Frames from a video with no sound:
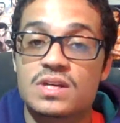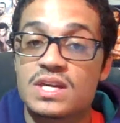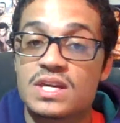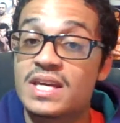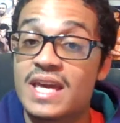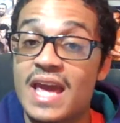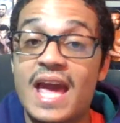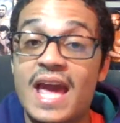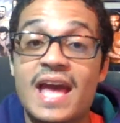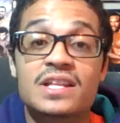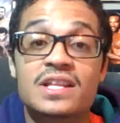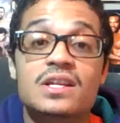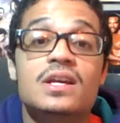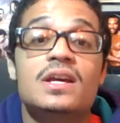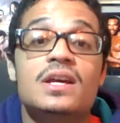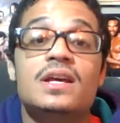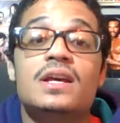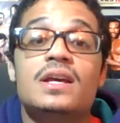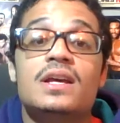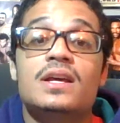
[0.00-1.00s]
He can
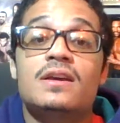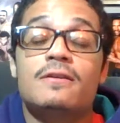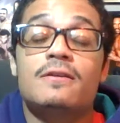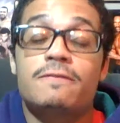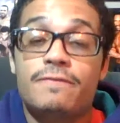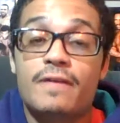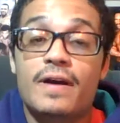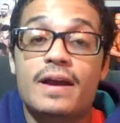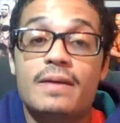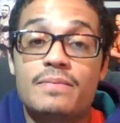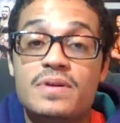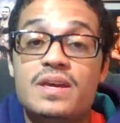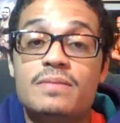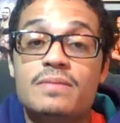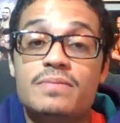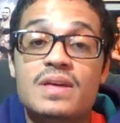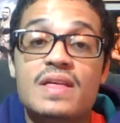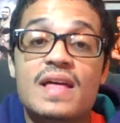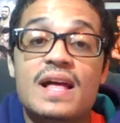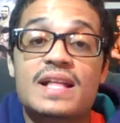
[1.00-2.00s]
fight,
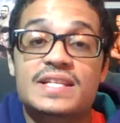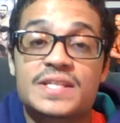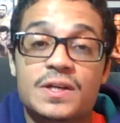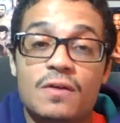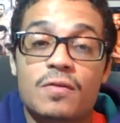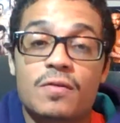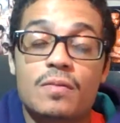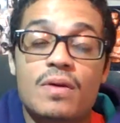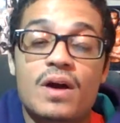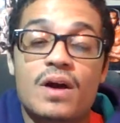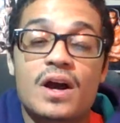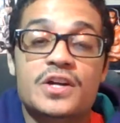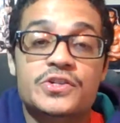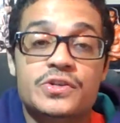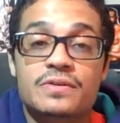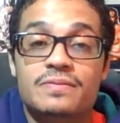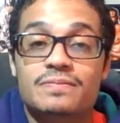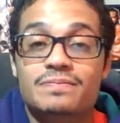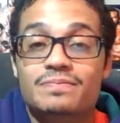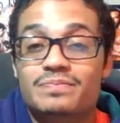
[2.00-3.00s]
be that skillful
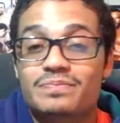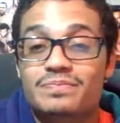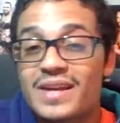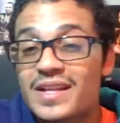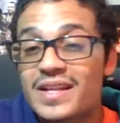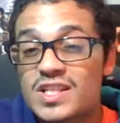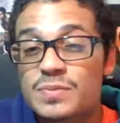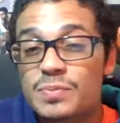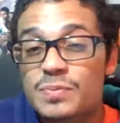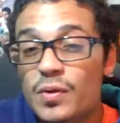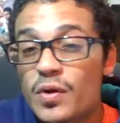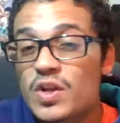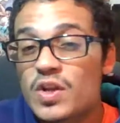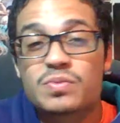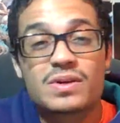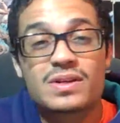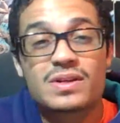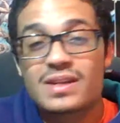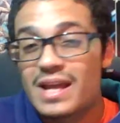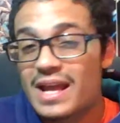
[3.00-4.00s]
boxer in
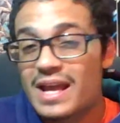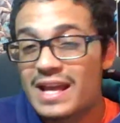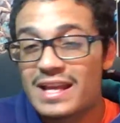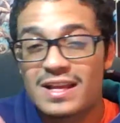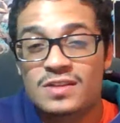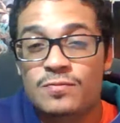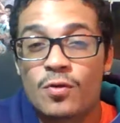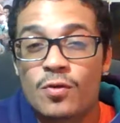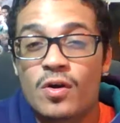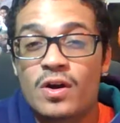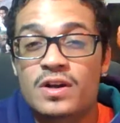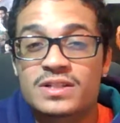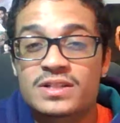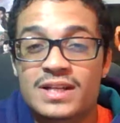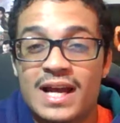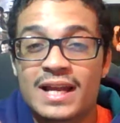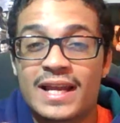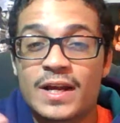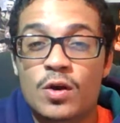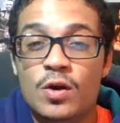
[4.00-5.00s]
spurts, but as far as a
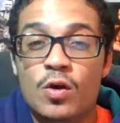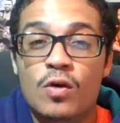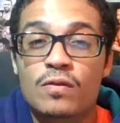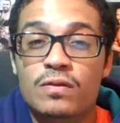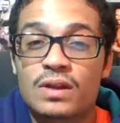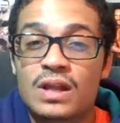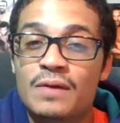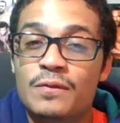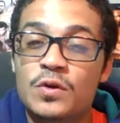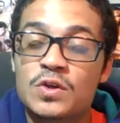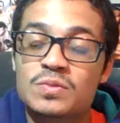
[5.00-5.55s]
guy like Kovalev,